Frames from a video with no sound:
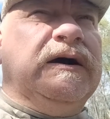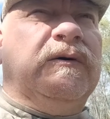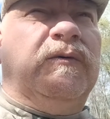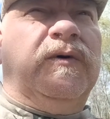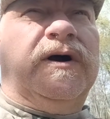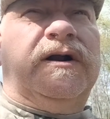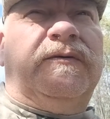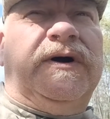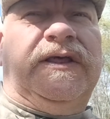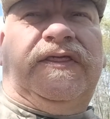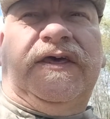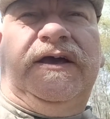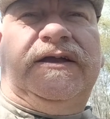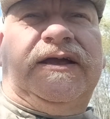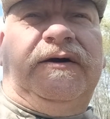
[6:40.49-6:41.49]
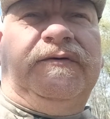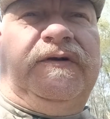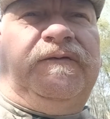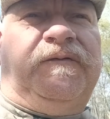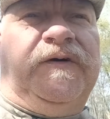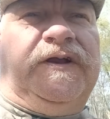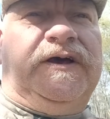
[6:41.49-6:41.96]
where do I think they
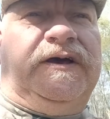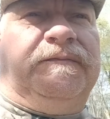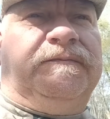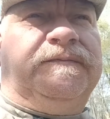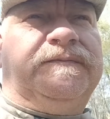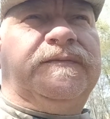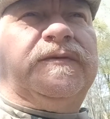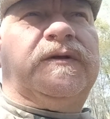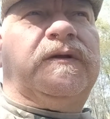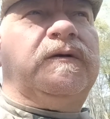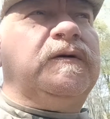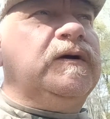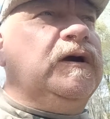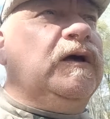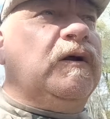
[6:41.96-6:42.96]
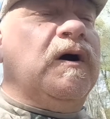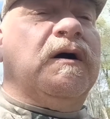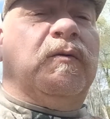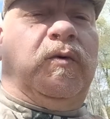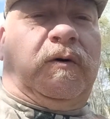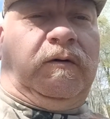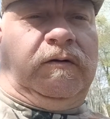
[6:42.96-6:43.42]
would fit in our
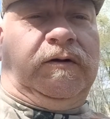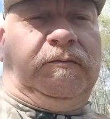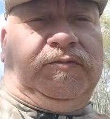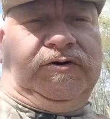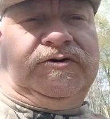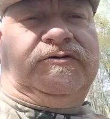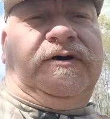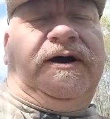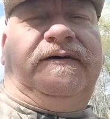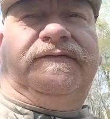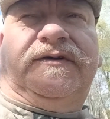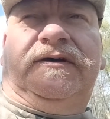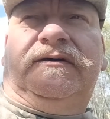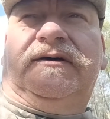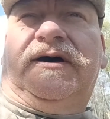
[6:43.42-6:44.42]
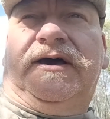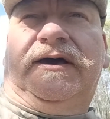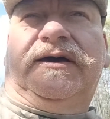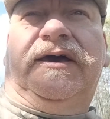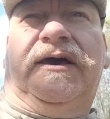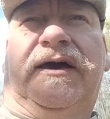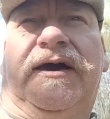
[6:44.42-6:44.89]
world, the bushcrafting,
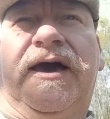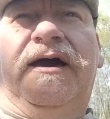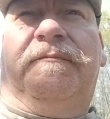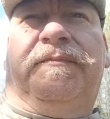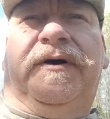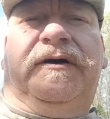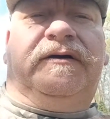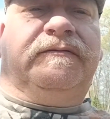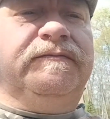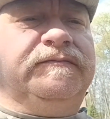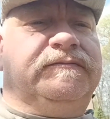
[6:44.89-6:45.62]
hiking, camping